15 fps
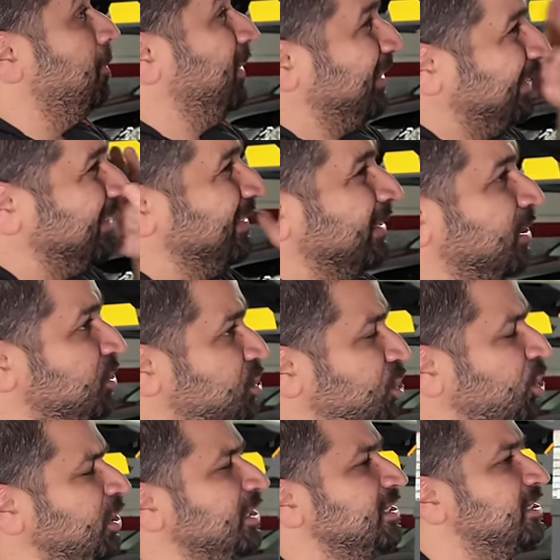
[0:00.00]
But the, the
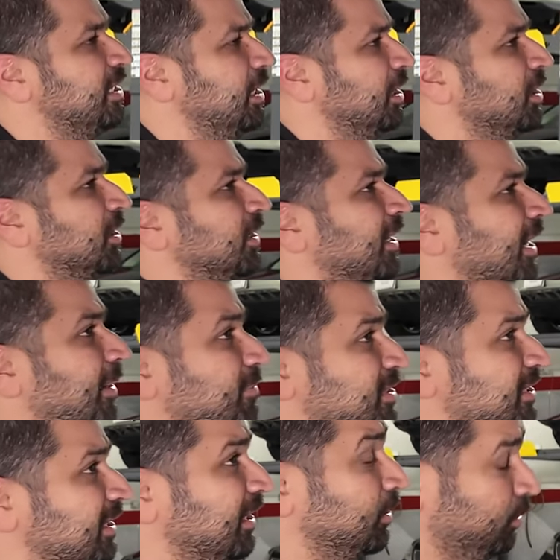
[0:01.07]
concern is here that
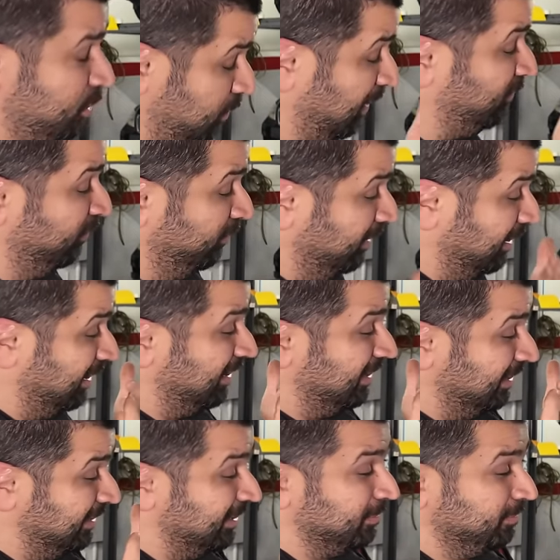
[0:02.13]
I'm seeing, because we've,
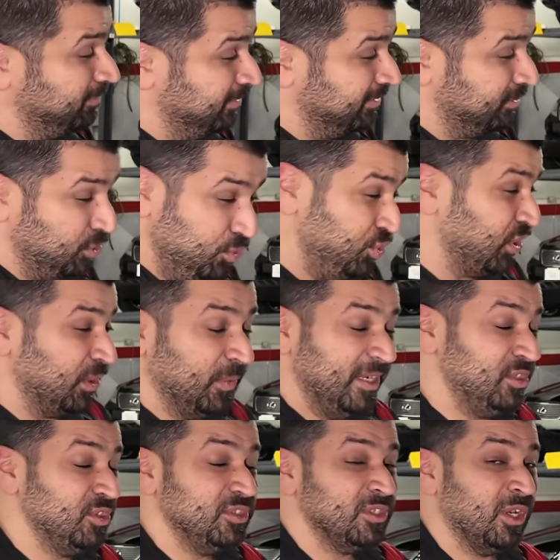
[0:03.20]
in the two
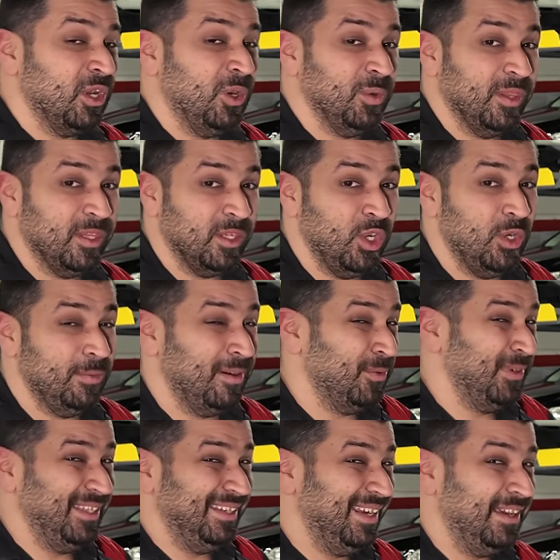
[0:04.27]
generations ago with the
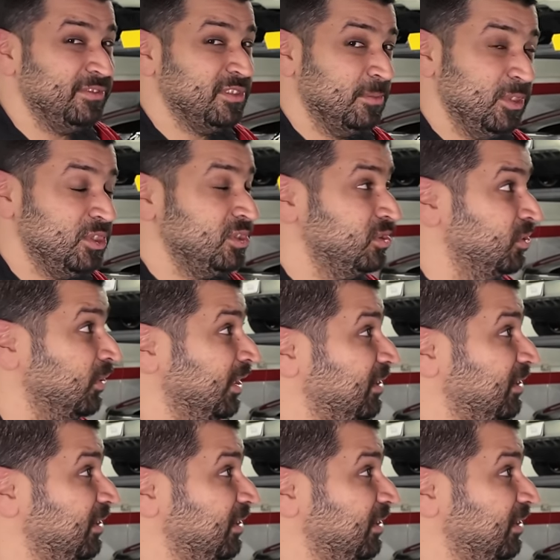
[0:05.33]
Tacoma, we did have some issues with